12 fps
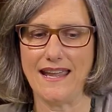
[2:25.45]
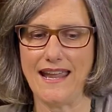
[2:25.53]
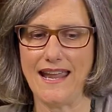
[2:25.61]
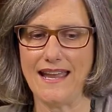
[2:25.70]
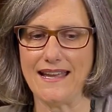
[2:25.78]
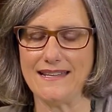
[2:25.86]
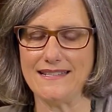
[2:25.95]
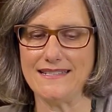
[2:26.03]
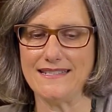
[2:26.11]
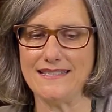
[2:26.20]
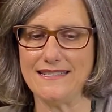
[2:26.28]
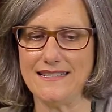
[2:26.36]

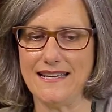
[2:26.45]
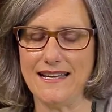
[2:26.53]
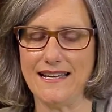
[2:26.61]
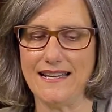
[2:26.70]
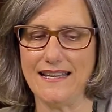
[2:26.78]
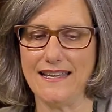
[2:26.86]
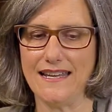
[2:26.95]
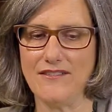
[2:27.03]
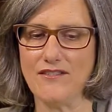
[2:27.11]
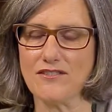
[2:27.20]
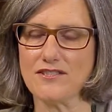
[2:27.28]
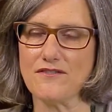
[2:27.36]
and uh,
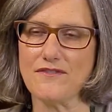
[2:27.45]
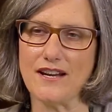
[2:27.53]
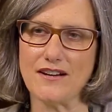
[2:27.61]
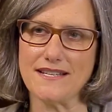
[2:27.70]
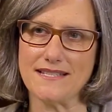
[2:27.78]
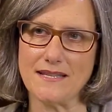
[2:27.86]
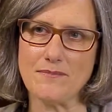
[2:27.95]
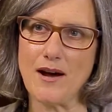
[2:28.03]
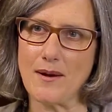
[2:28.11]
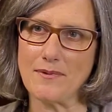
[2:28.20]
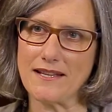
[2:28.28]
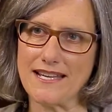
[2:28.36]
it also varies in the
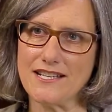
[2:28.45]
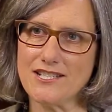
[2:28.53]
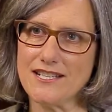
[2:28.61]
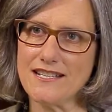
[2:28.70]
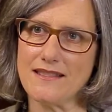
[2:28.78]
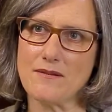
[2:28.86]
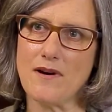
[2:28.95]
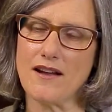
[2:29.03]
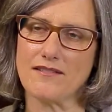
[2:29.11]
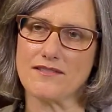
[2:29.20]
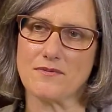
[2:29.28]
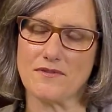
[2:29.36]
population, and the
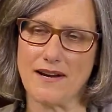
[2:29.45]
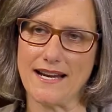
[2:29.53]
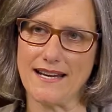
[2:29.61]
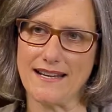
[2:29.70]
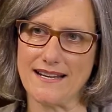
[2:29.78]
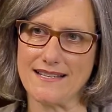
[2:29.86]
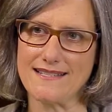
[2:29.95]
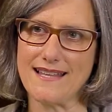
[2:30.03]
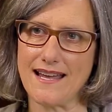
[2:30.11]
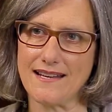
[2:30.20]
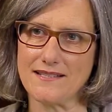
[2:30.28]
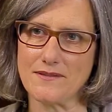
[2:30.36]
models will recognize
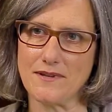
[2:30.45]
that as